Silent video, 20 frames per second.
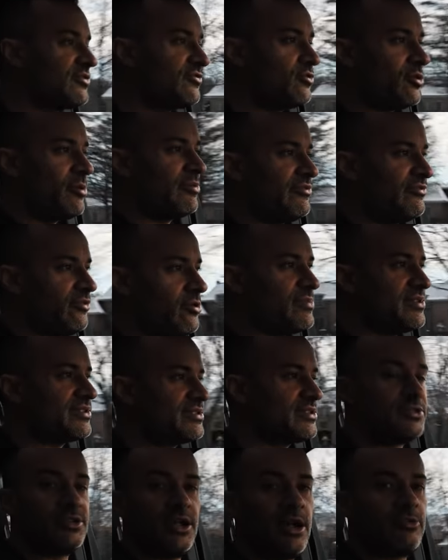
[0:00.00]
So if you want
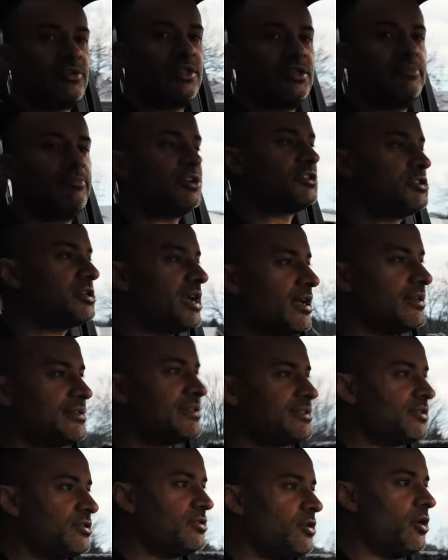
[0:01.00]
performance, there's not really much
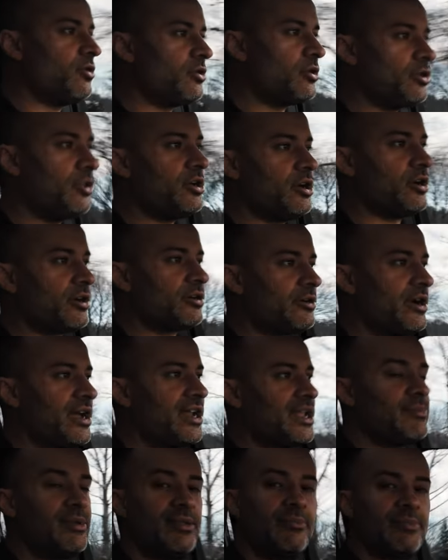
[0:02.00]
else to go or look,
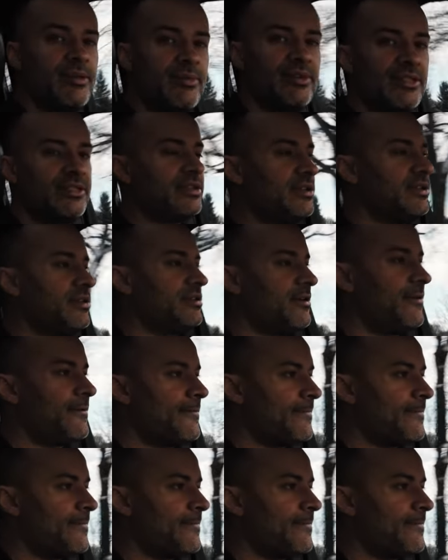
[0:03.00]
right? I mean, maybe the